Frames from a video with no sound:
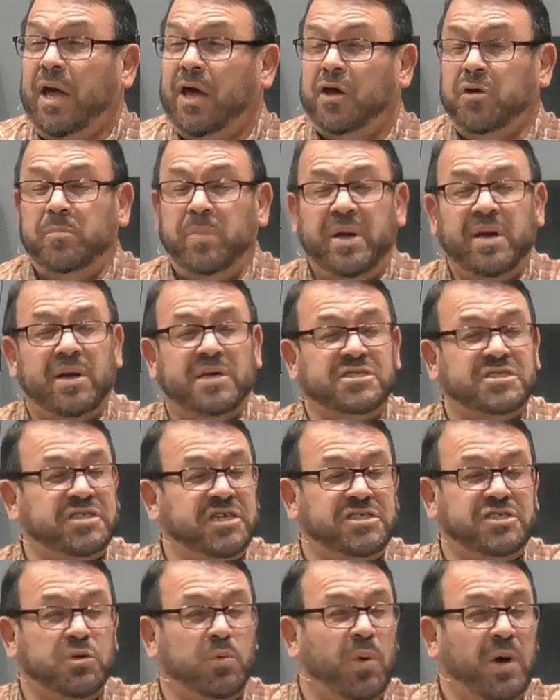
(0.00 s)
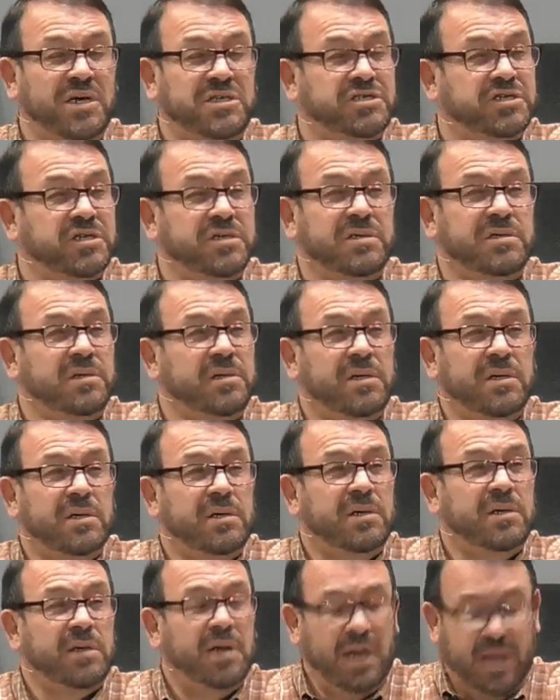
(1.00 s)
could be in a situation
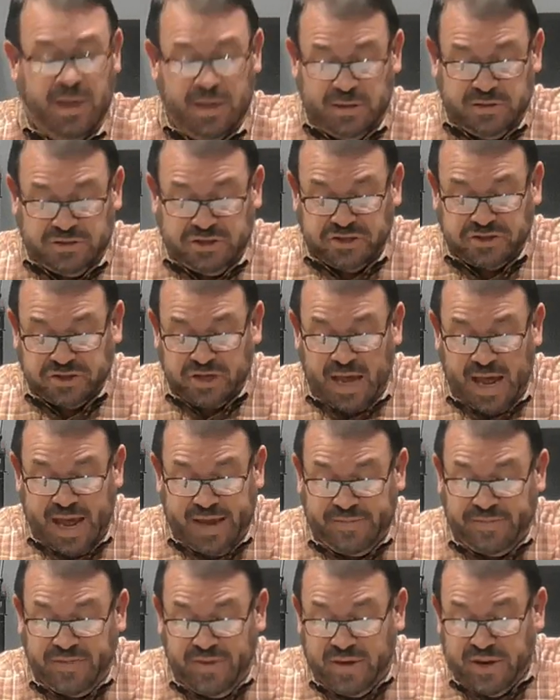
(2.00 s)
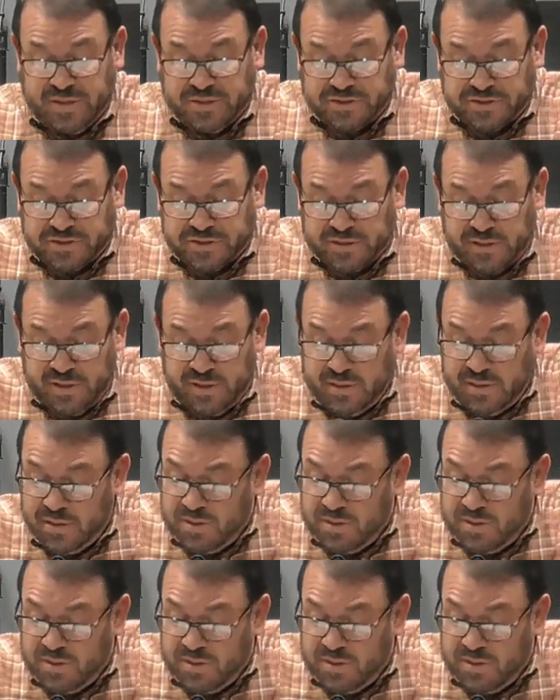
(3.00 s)
it, just like this,